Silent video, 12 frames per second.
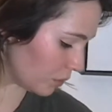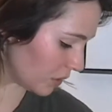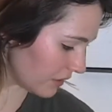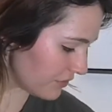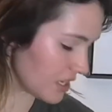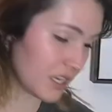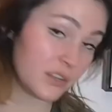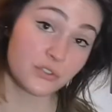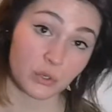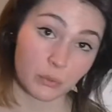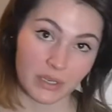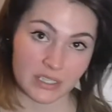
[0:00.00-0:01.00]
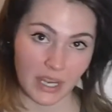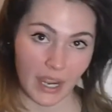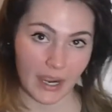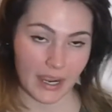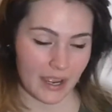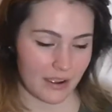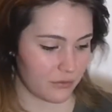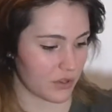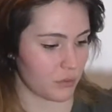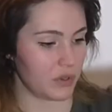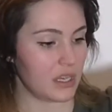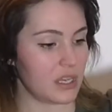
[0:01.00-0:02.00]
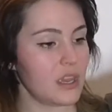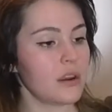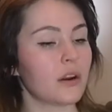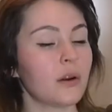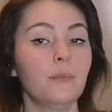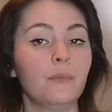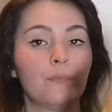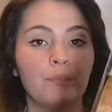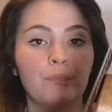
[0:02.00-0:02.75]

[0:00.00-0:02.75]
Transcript: one of the instruments I have with me here